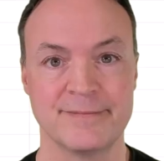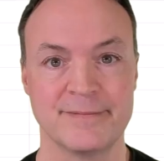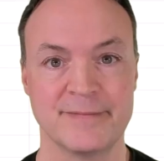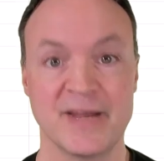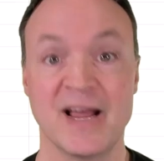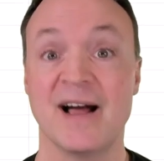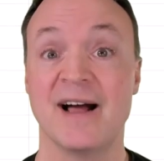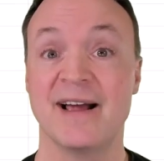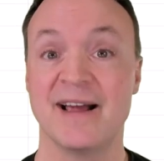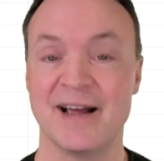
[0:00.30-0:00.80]

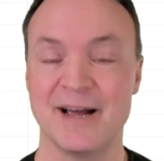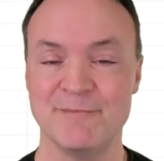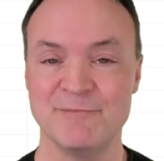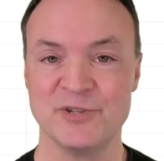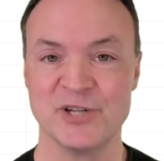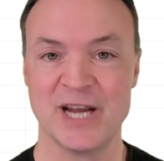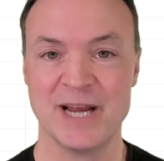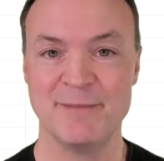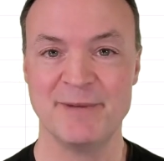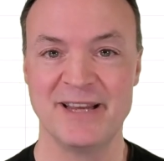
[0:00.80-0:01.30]
Hi,
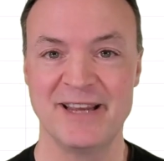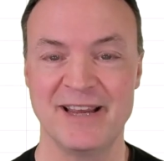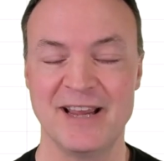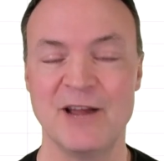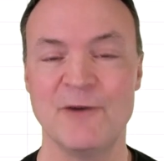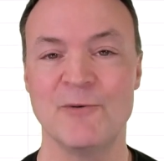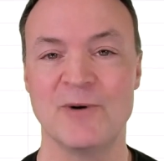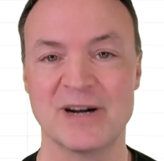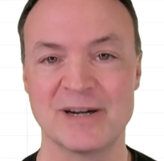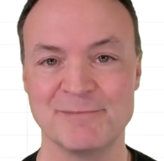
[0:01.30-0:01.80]
I'm Jamie
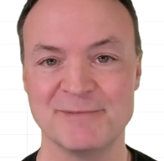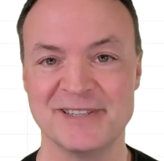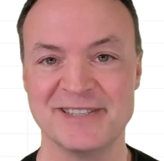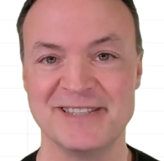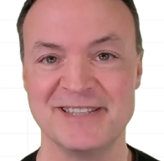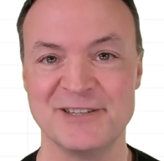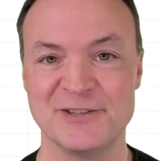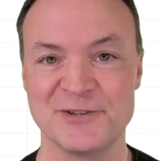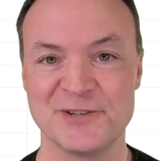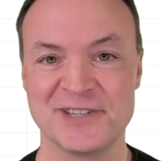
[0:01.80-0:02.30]
and welcome to
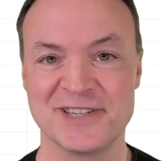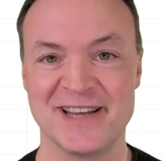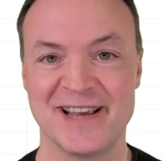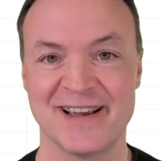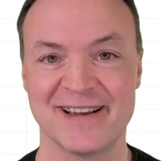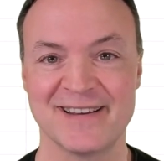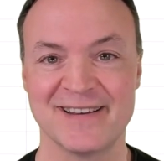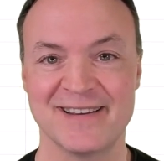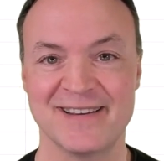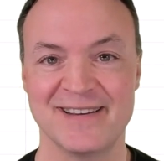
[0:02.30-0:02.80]
Teacher's
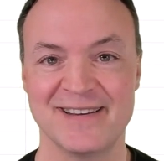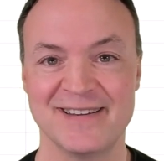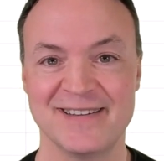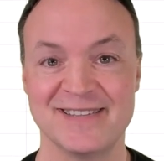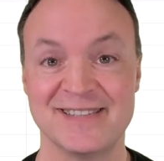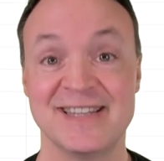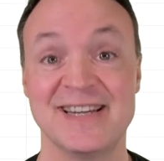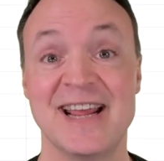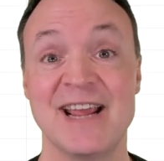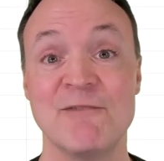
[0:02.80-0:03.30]
Tech.
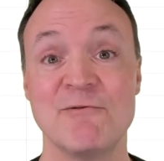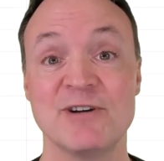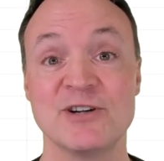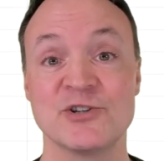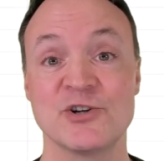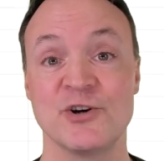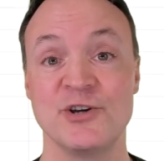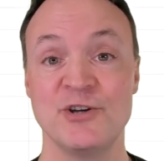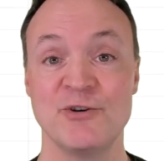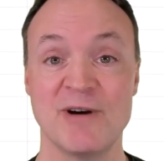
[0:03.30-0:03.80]
Today I want
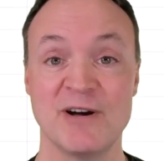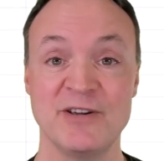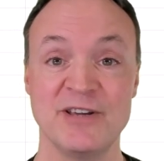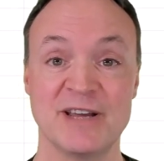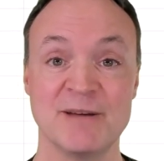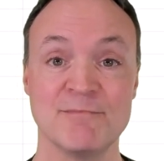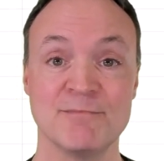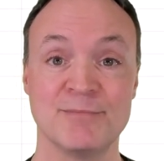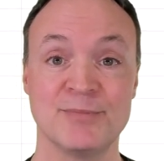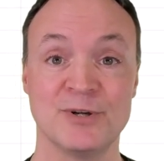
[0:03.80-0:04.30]
to show you how
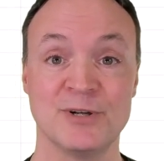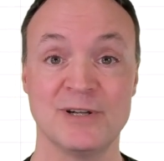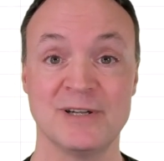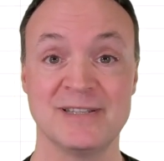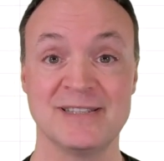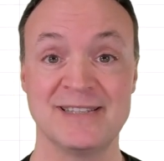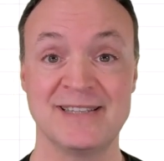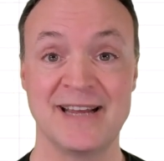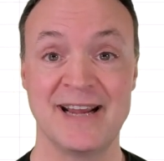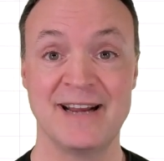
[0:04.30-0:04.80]
you can
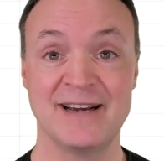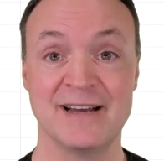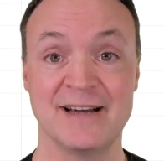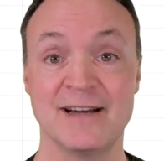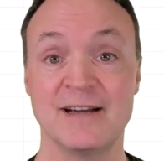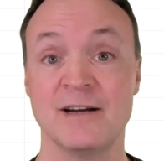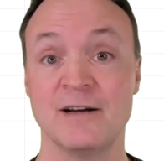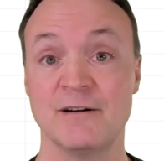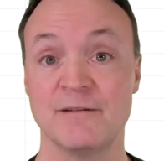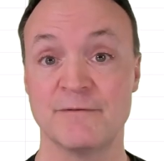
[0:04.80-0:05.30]
pull
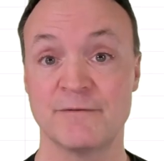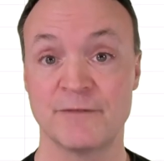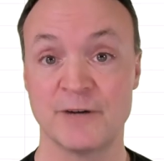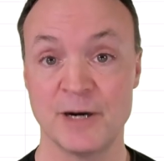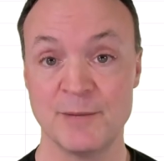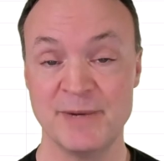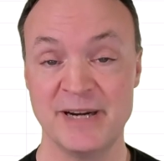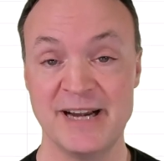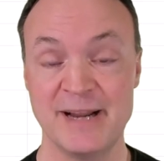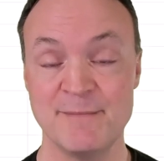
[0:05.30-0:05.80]
data
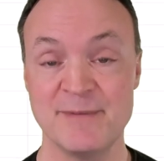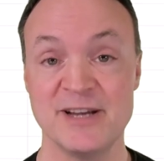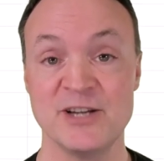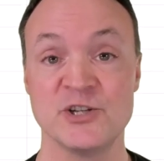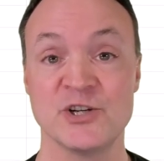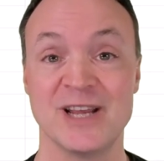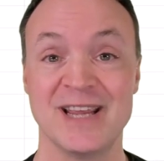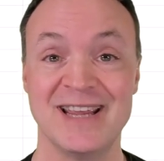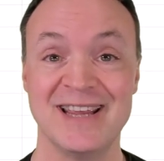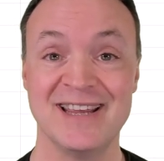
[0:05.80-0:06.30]
from an
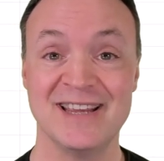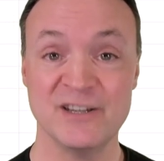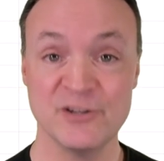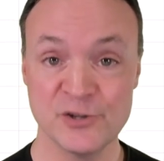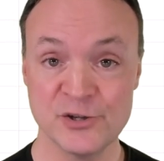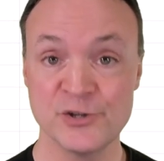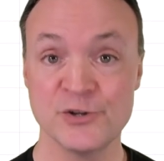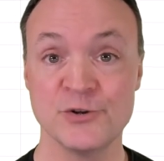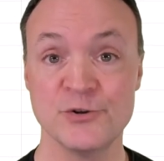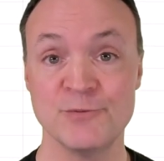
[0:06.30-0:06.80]
image
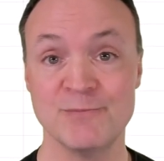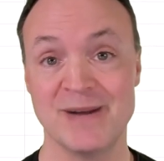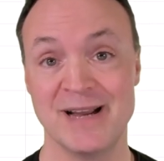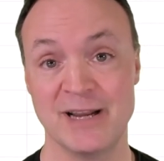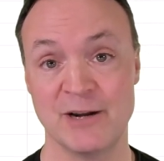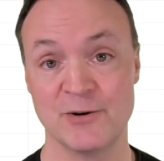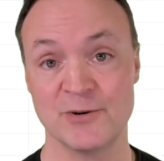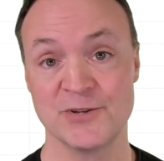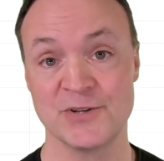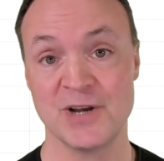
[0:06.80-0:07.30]
into
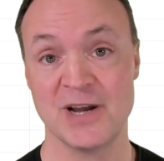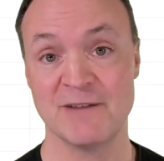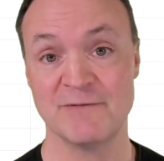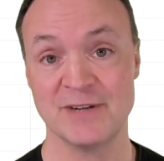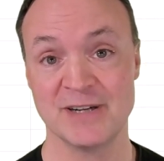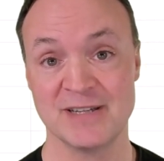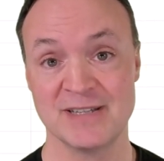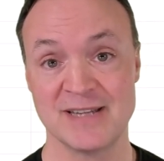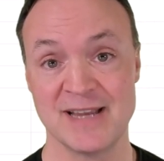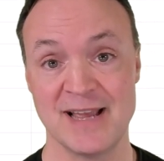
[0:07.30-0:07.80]

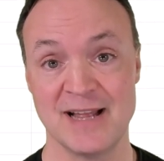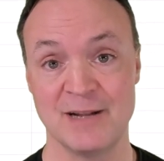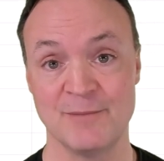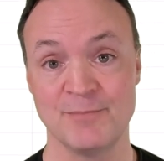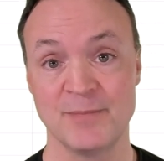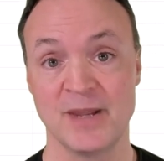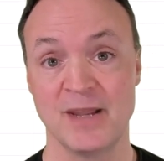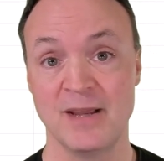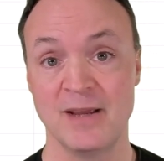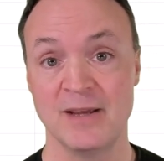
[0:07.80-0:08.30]
Microsoft
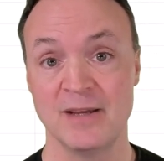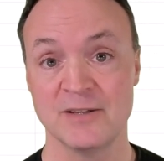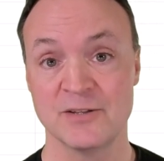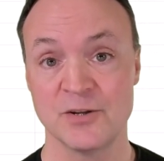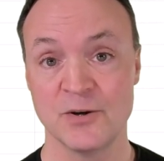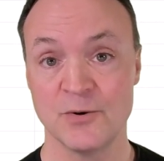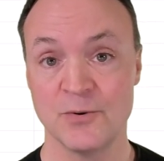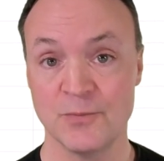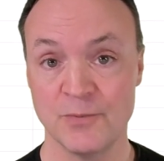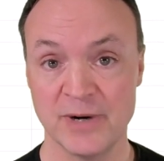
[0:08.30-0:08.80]
Excel.
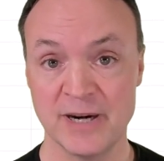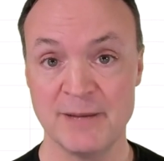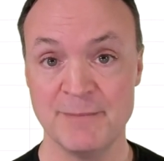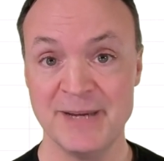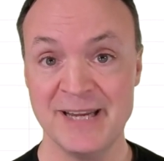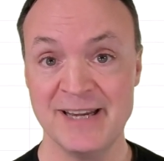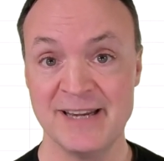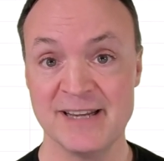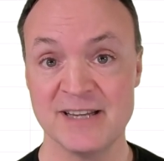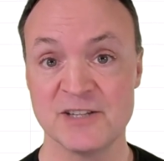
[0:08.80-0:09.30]
So what I
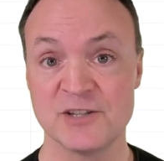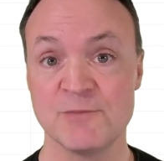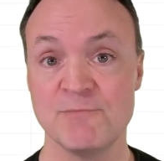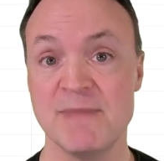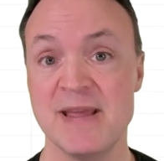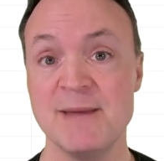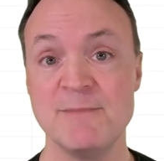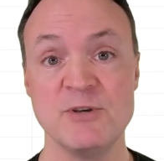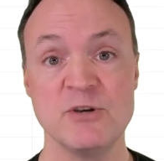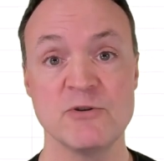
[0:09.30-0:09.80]
mean is
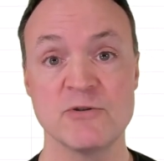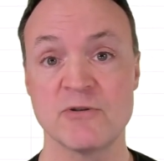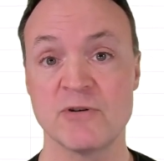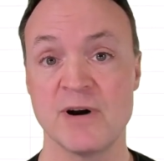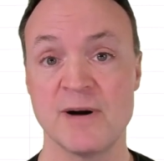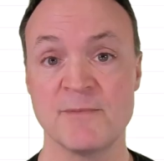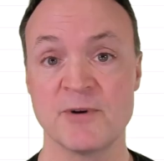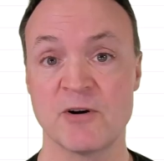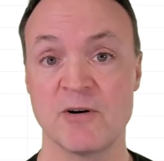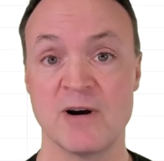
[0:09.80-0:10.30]
maybe you
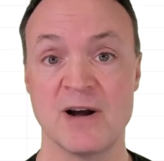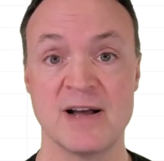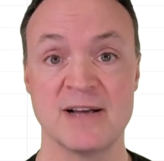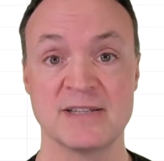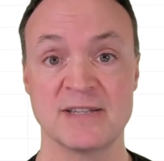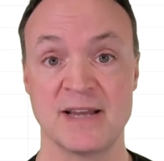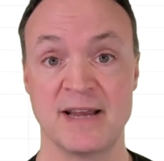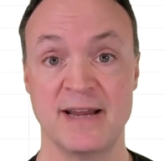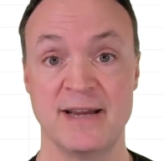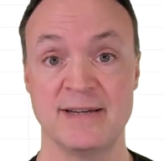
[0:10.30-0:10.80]
come
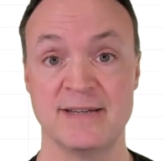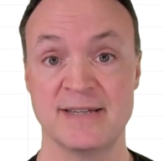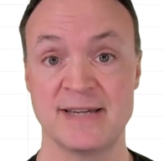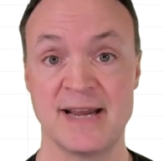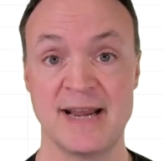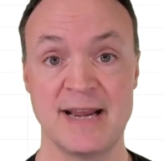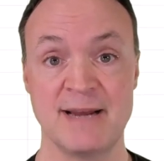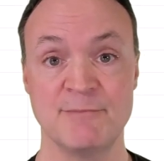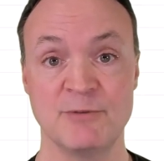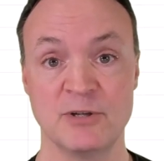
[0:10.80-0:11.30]
across a
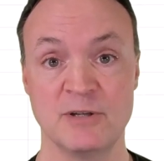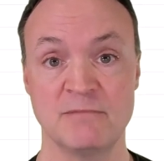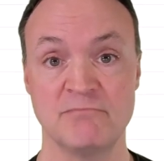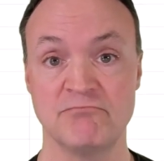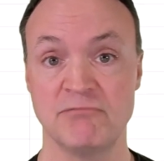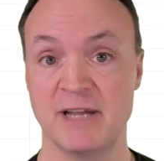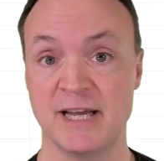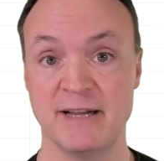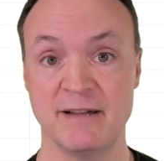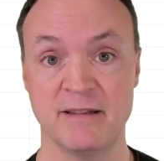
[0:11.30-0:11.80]

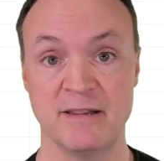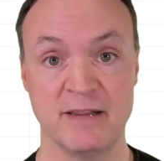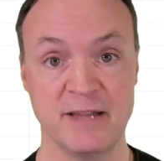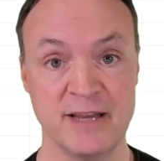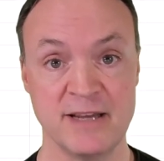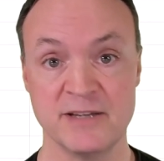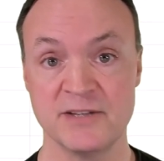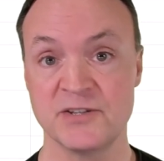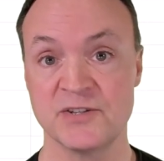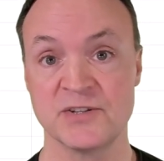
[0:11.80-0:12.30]
table like
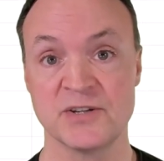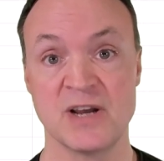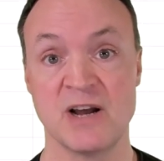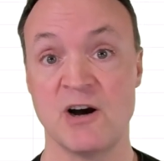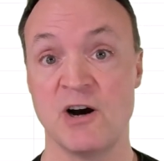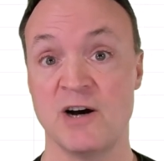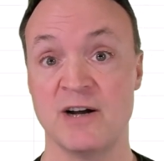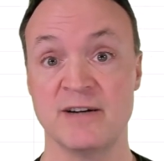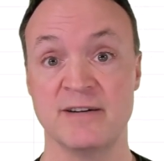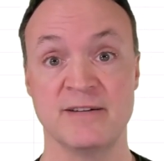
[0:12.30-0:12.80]
this
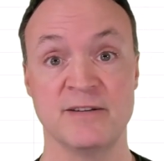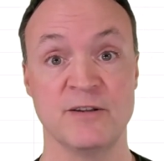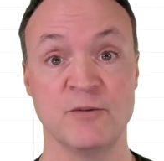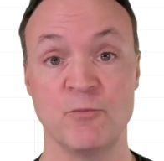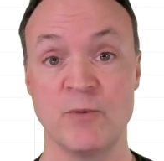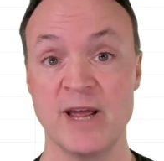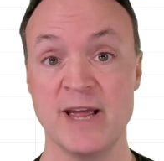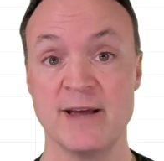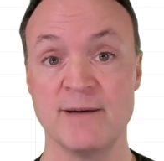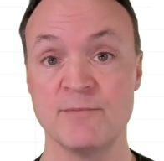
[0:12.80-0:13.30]
on
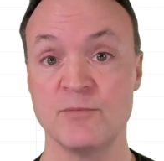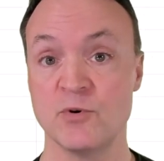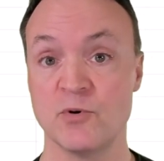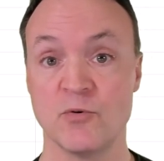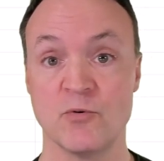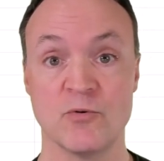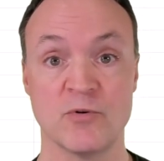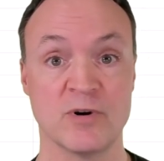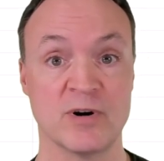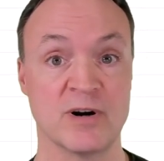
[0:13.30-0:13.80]
the web
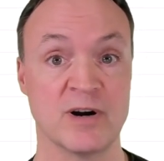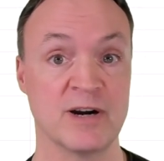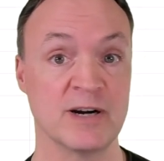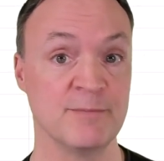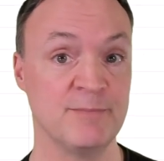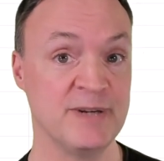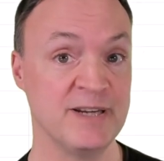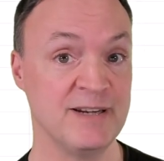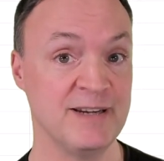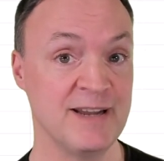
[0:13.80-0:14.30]
or
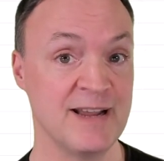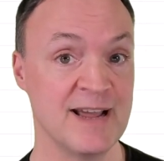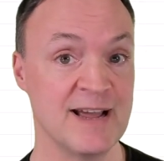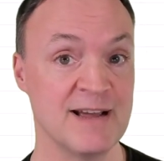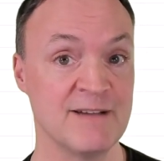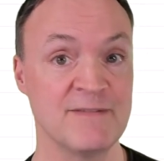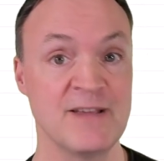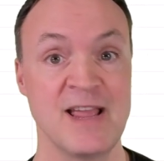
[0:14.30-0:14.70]
on a PDF